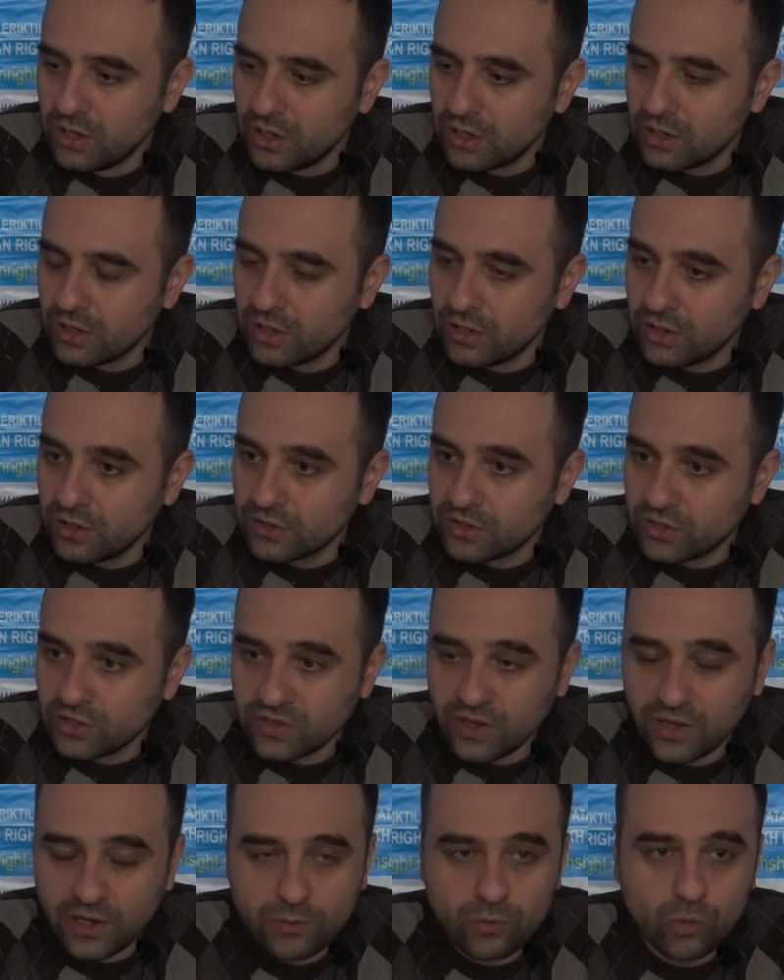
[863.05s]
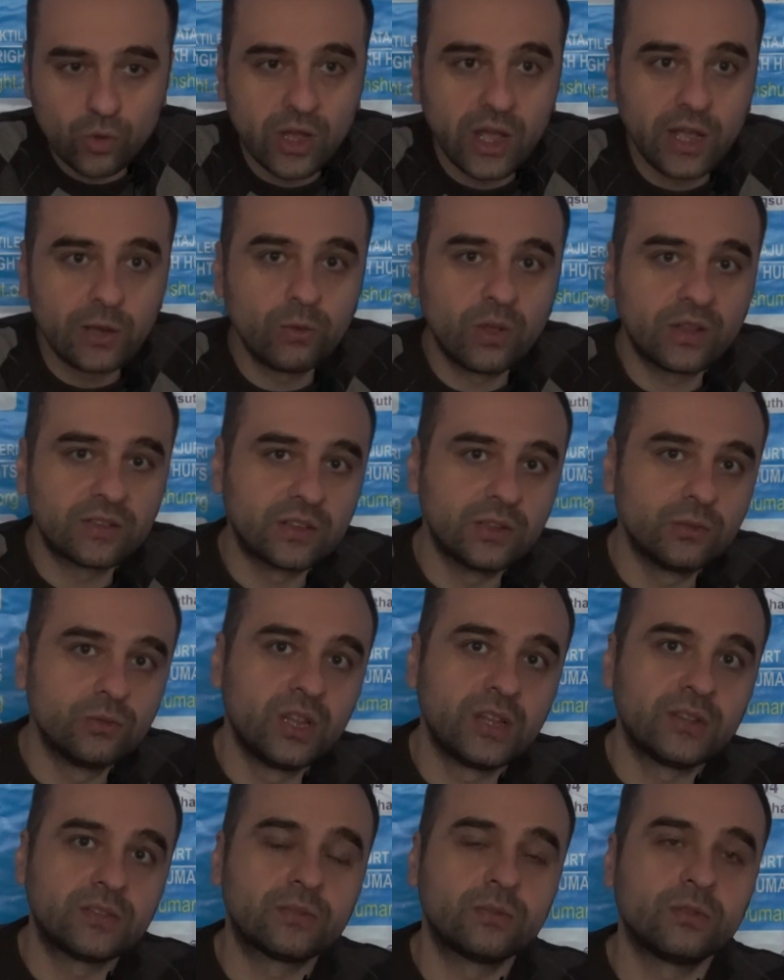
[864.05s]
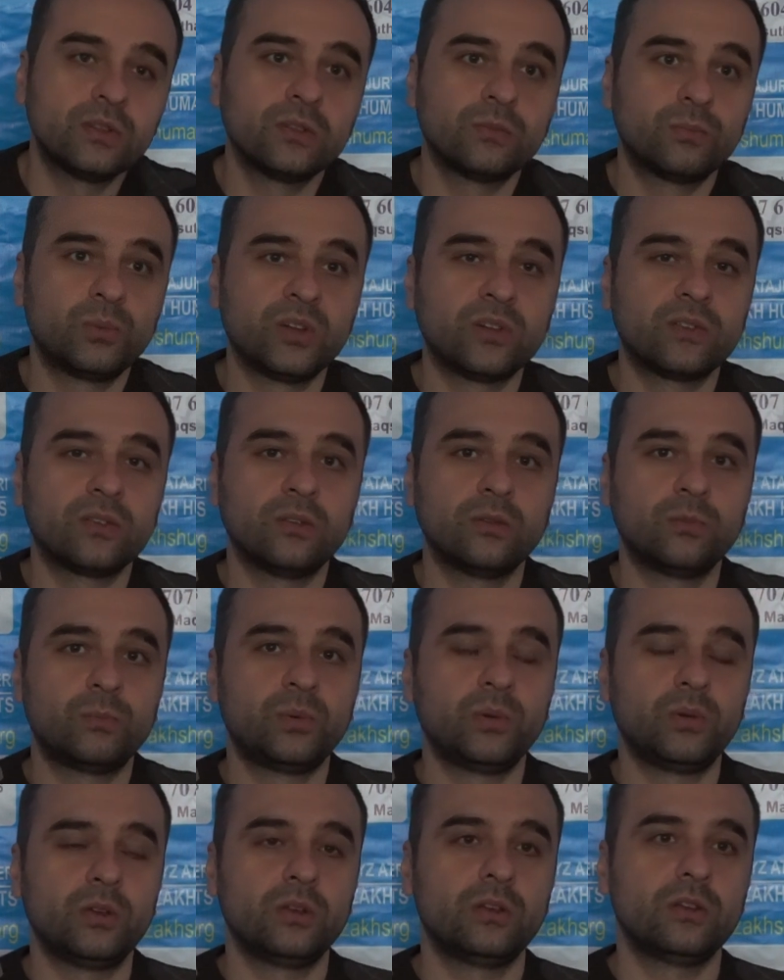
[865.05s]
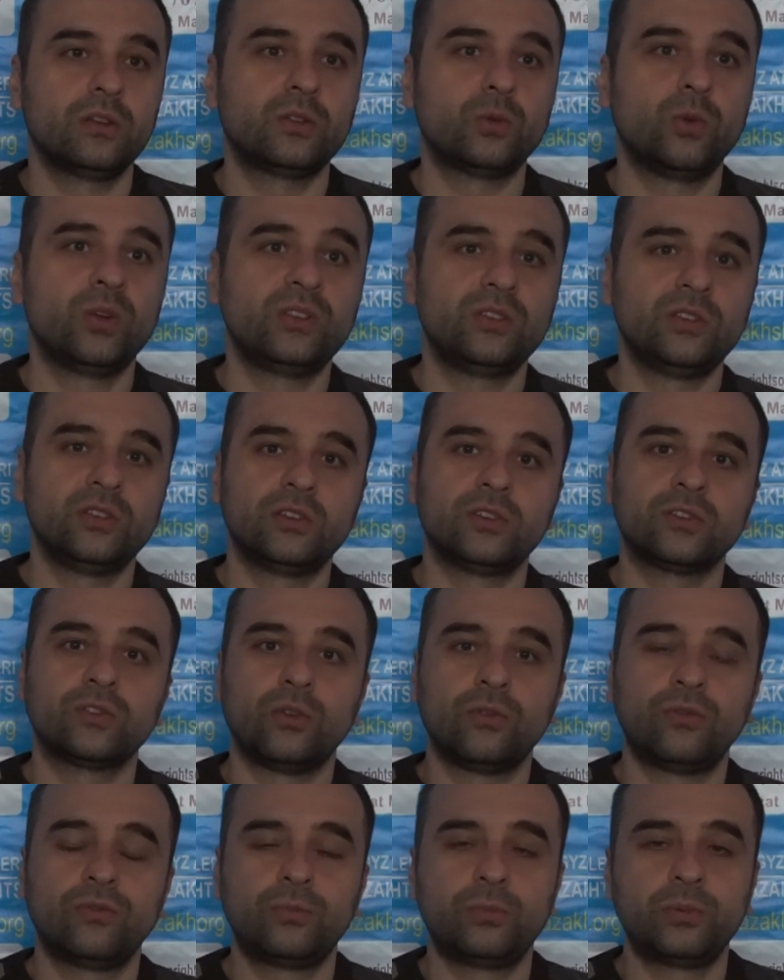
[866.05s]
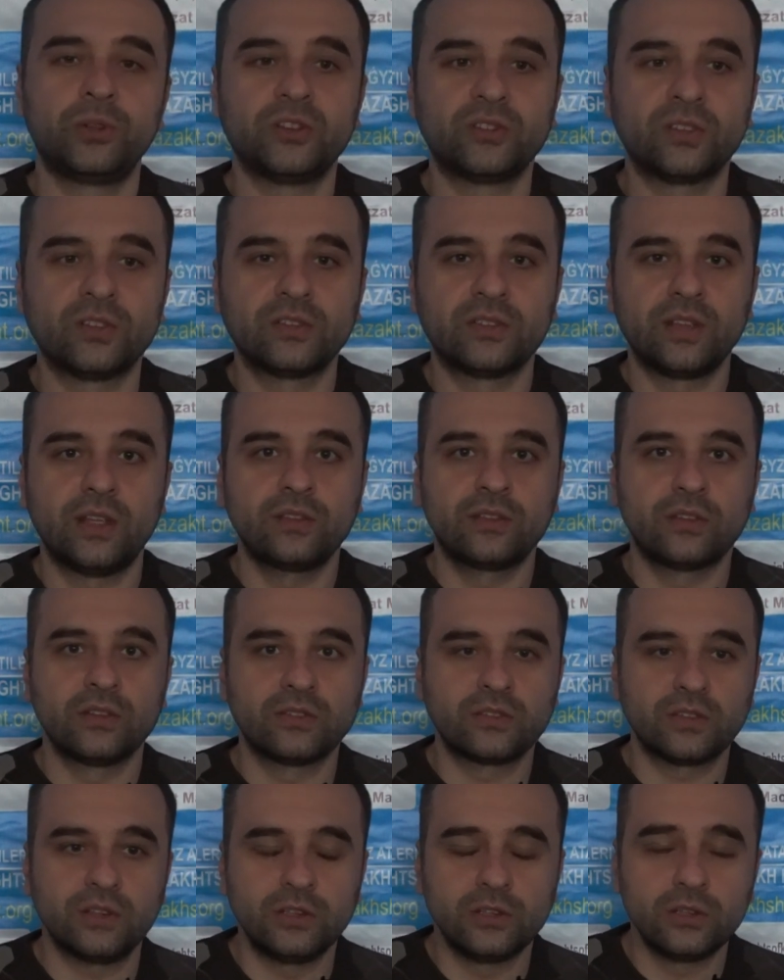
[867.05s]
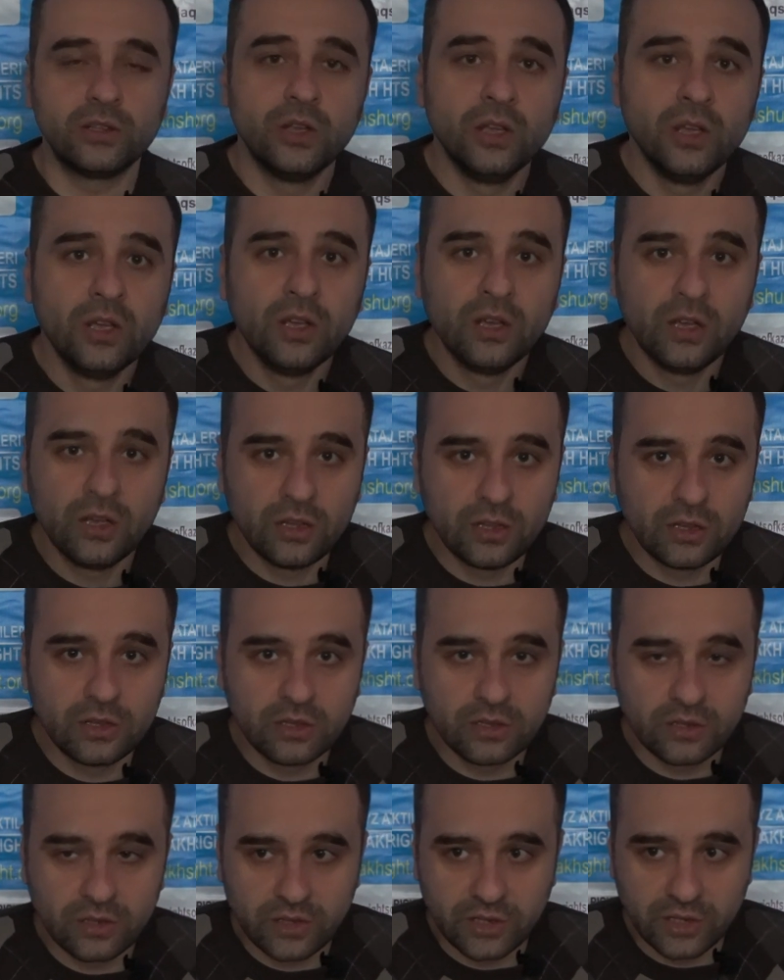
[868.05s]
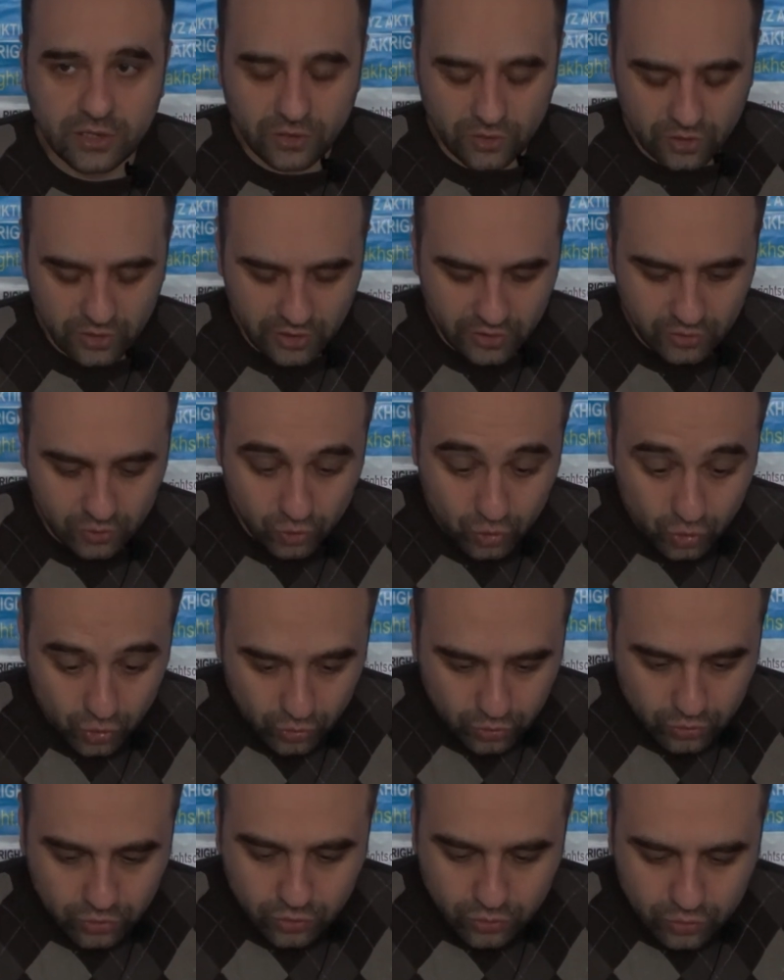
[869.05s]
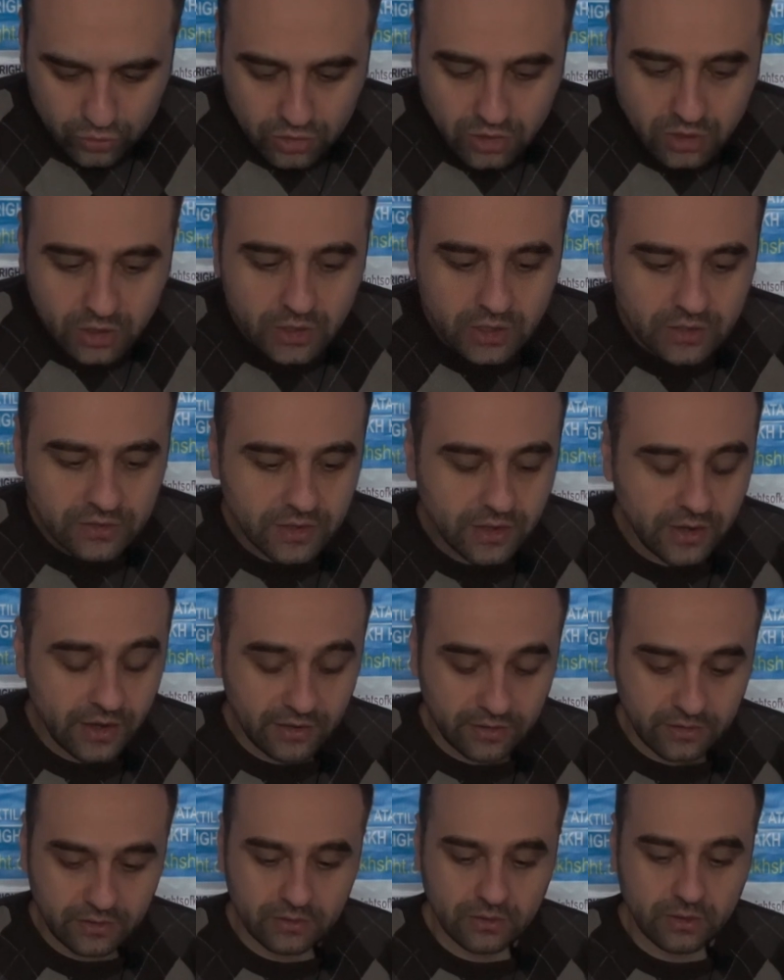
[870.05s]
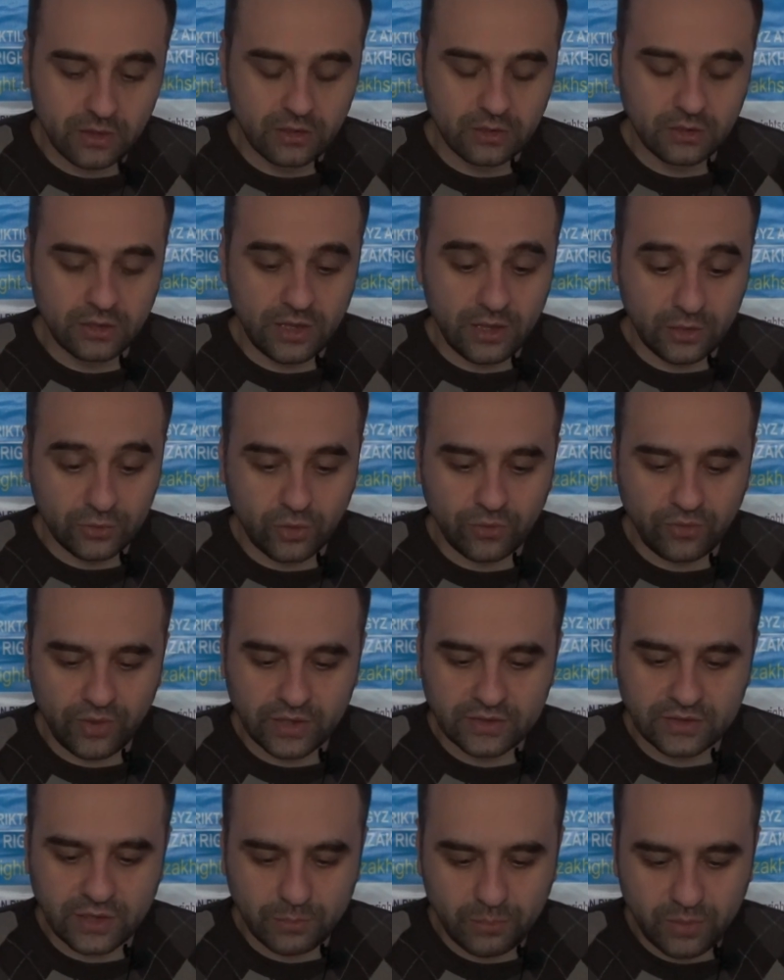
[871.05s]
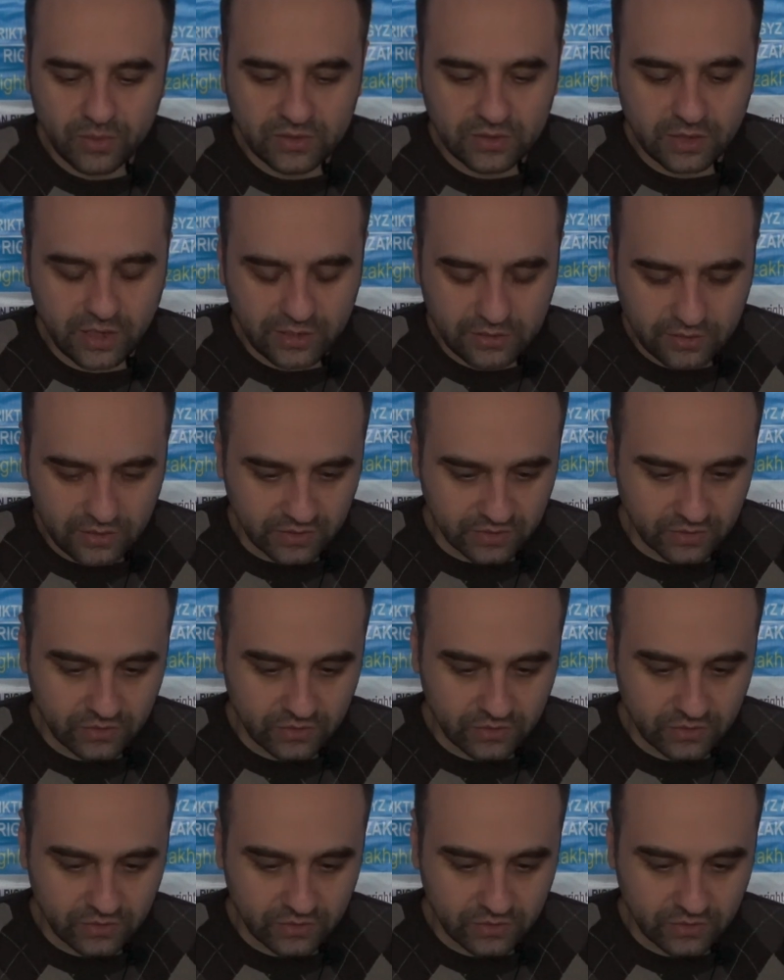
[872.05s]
Serik Mukay was given a 20 years of prison sentence in June too. There are a lot of examples like this.